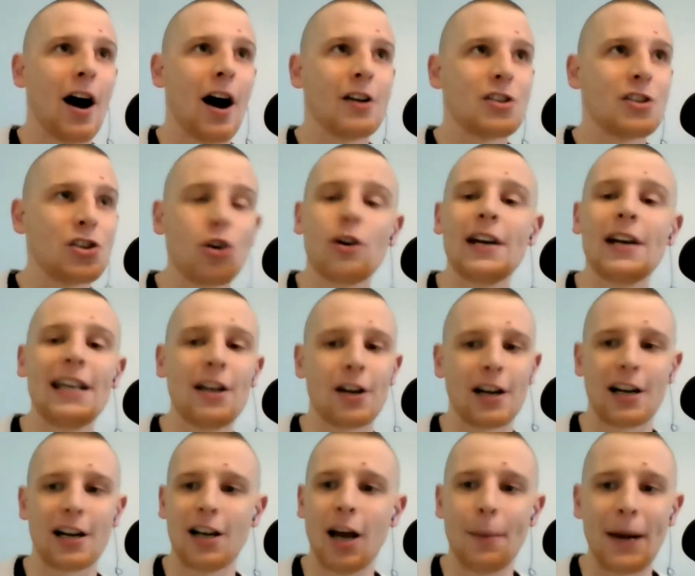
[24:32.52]
surely
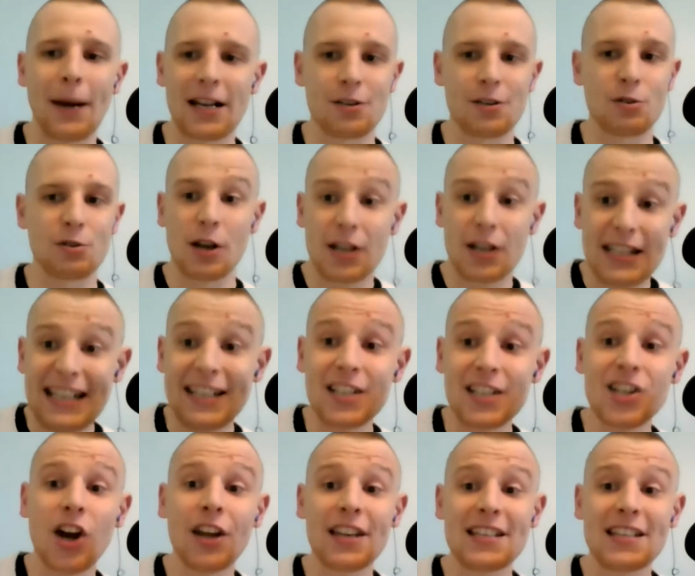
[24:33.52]
Jurgen Klopp has to do that because he
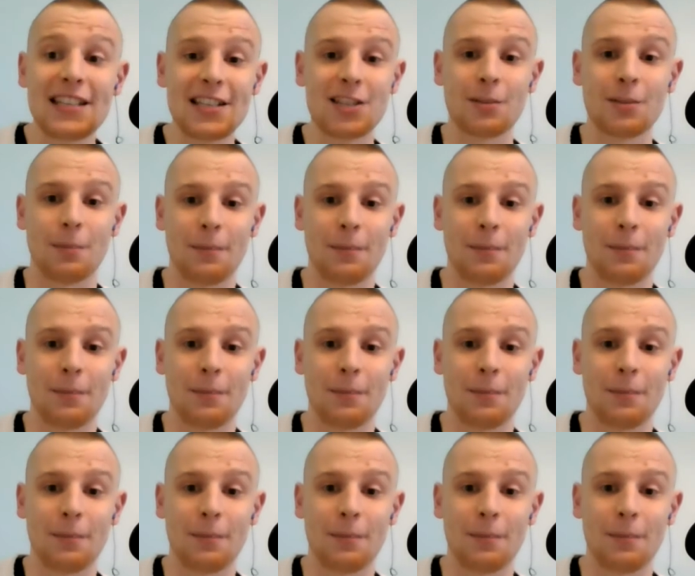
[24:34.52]
designed the system.